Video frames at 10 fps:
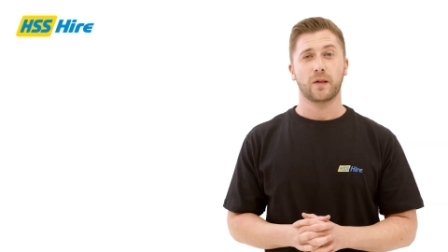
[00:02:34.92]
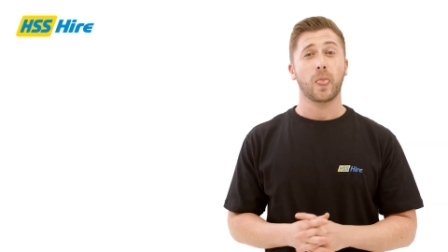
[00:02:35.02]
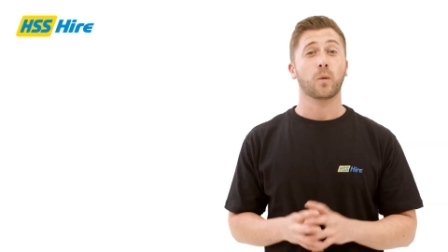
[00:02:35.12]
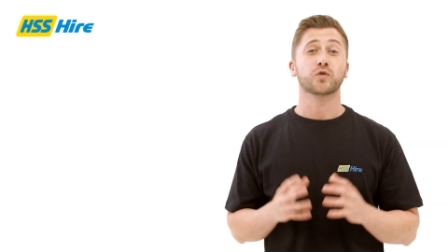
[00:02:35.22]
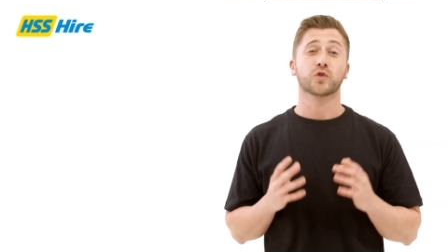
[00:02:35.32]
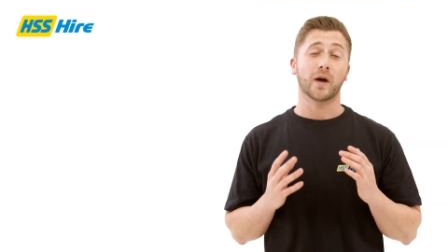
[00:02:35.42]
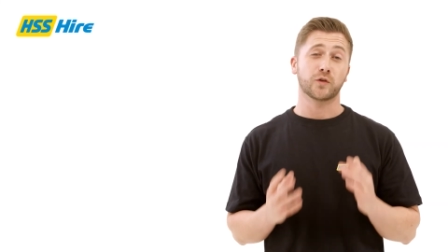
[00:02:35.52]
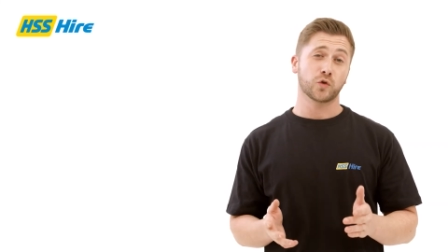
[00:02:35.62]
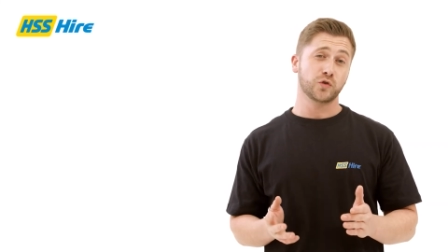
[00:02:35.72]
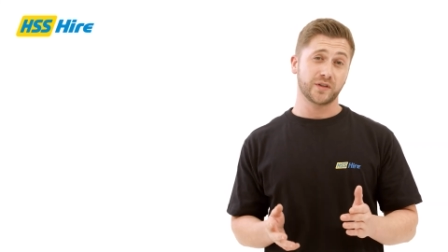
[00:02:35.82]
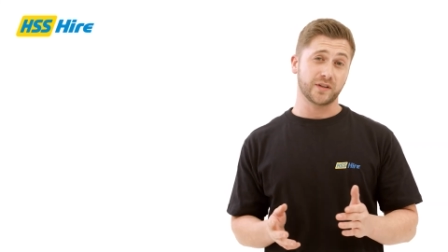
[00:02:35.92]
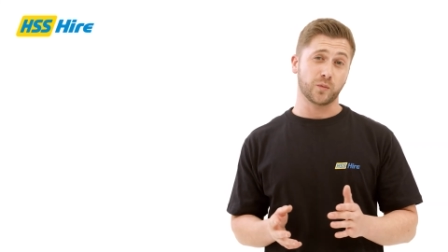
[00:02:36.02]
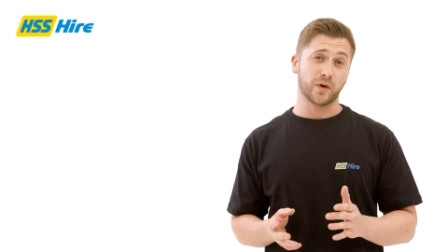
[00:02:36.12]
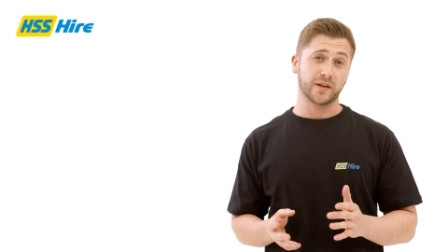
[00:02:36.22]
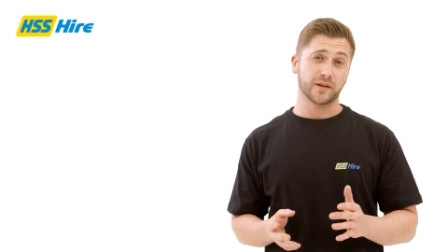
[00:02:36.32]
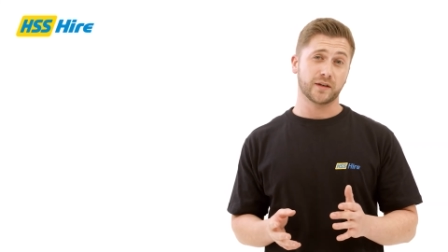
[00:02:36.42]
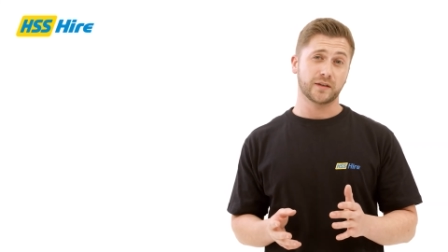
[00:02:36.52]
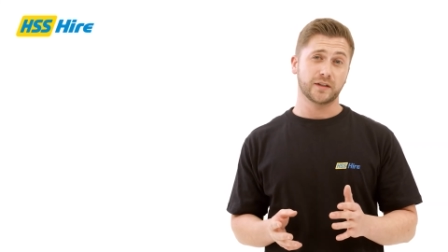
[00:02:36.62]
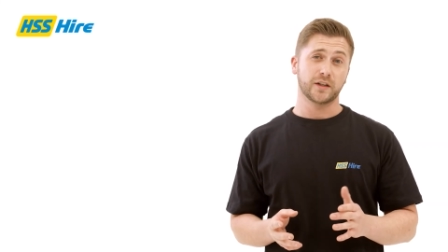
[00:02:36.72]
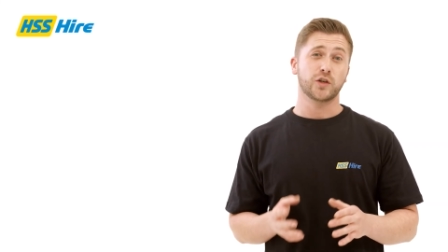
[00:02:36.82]
Once you are done using the breaker,
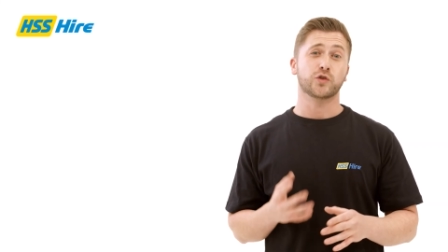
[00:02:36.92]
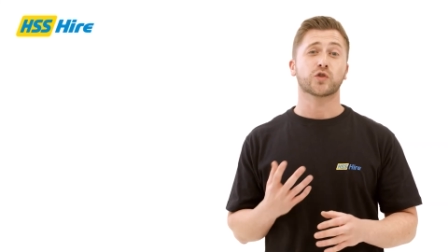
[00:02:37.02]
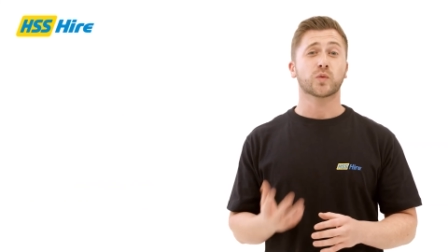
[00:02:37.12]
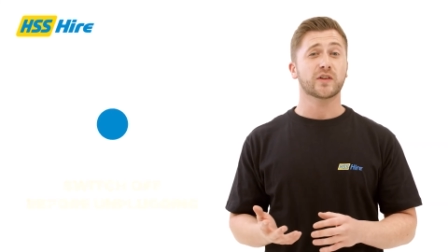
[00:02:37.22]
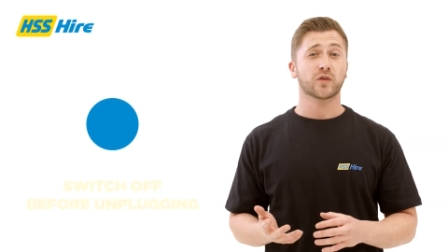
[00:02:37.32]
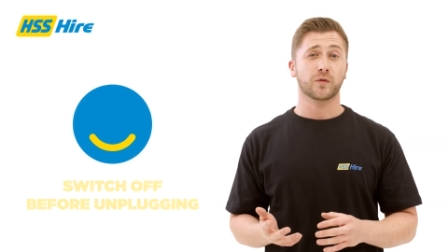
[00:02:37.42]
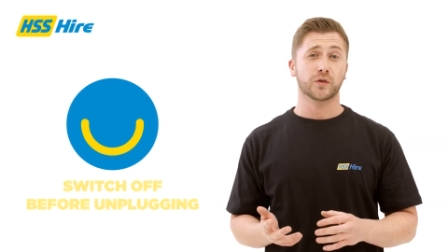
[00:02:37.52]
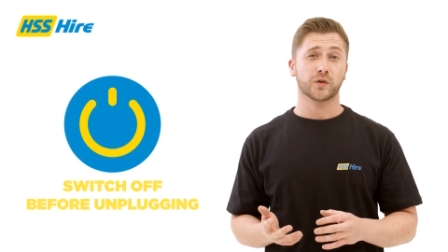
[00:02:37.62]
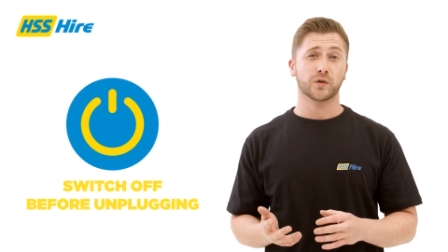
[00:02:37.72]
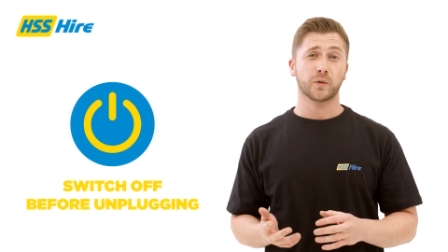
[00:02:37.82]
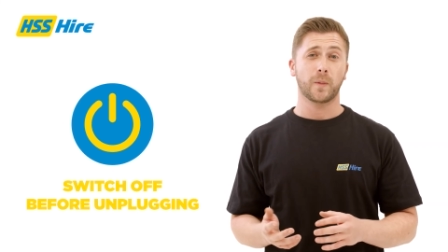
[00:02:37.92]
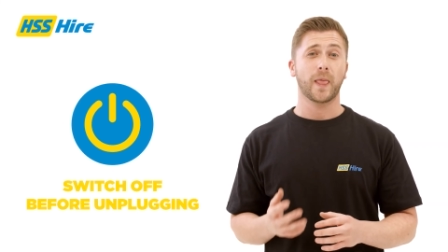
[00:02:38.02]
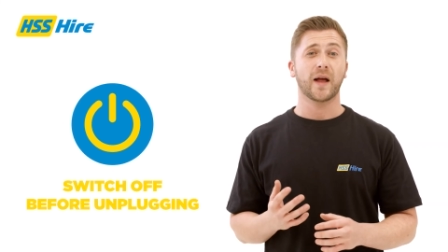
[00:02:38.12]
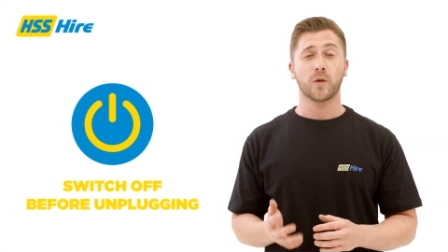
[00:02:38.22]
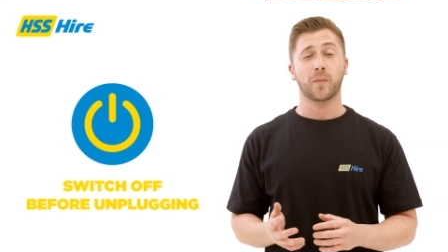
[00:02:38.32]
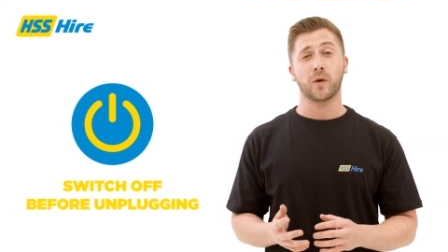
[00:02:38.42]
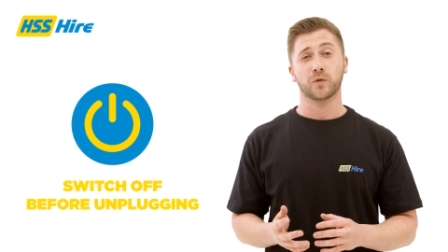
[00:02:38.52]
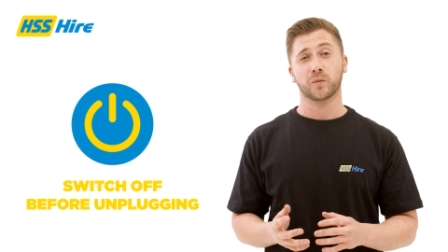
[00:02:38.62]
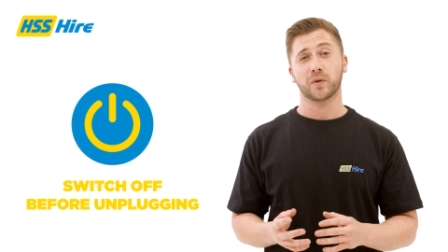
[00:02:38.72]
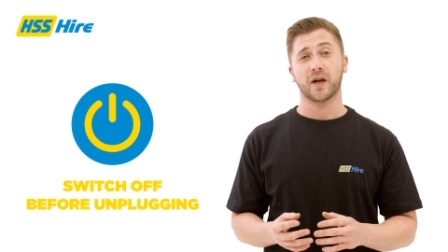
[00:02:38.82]
you should switch off the tool and the power
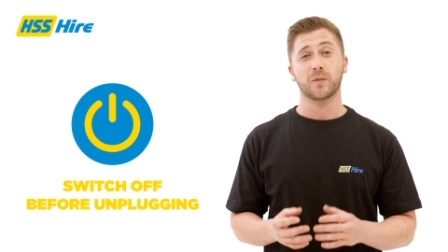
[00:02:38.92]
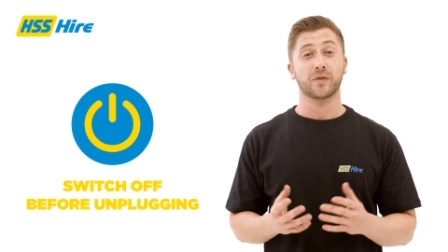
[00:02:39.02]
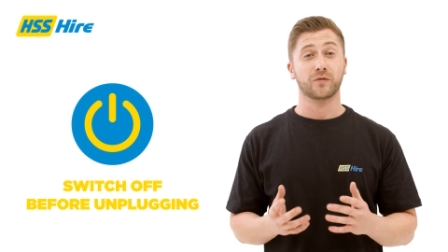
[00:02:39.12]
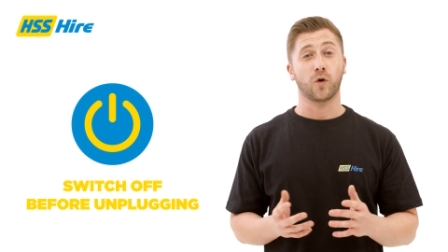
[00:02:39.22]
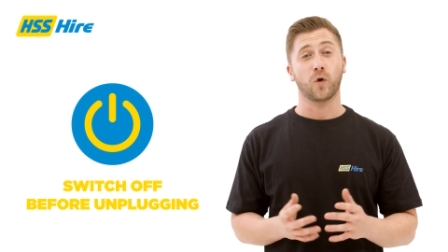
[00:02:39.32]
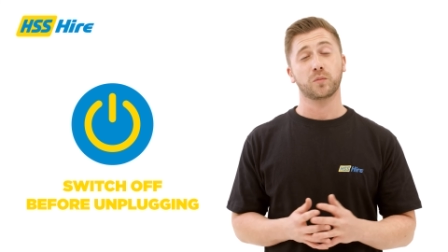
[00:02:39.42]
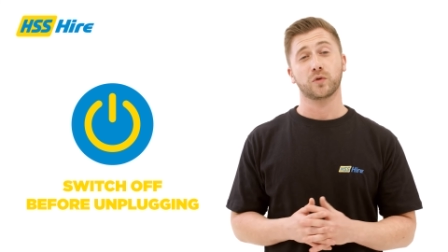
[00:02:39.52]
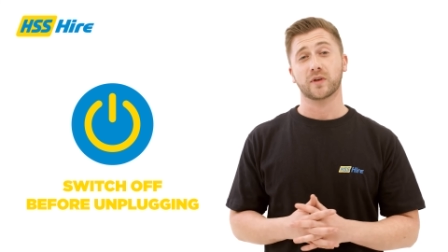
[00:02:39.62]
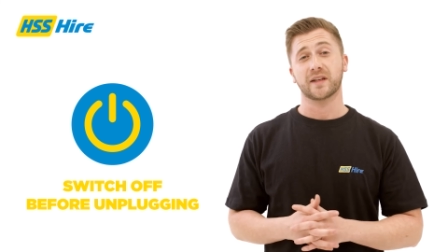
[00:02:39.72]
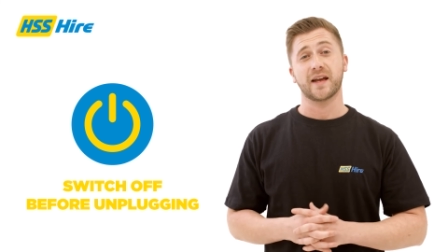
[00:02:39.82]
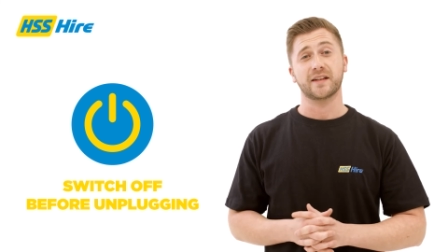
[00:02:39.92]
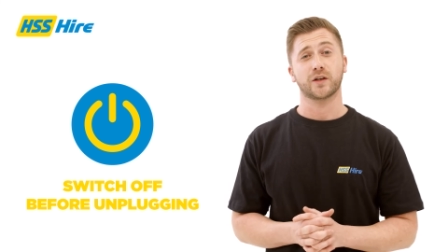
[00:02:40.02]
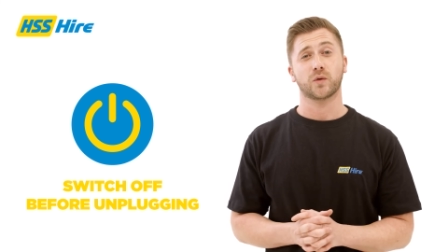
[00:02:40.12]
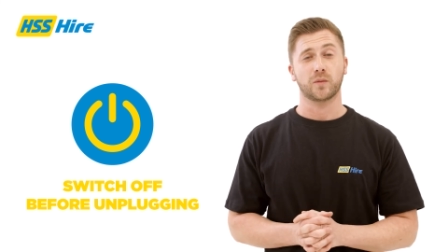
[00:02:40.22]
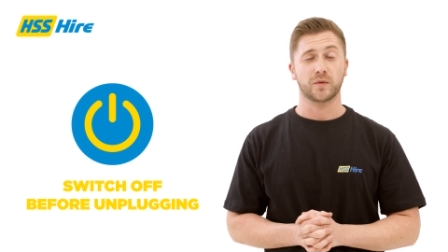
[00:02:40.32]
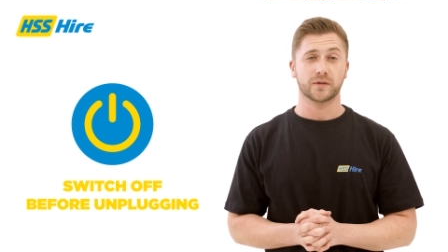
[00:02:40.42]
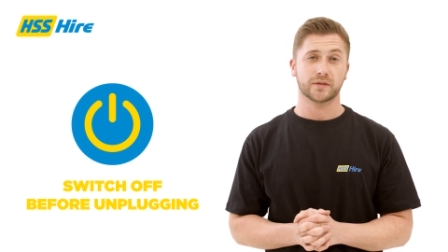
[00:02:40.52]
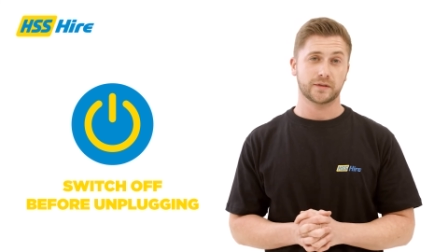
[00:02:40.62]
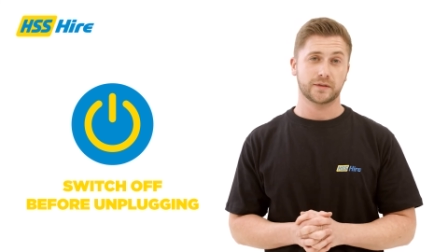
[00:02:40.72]
supply before unplugging any equipment.